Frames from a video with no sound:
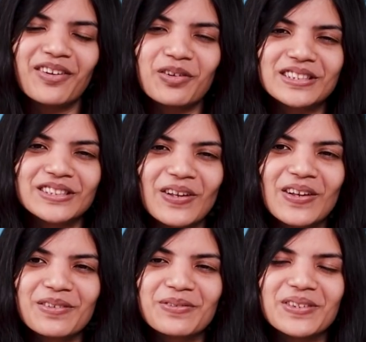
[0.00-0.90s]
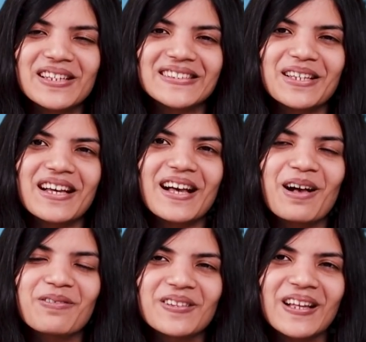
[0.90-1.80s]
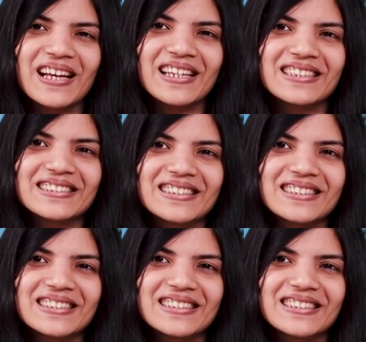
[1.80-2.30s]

I wrote a song a few days after that.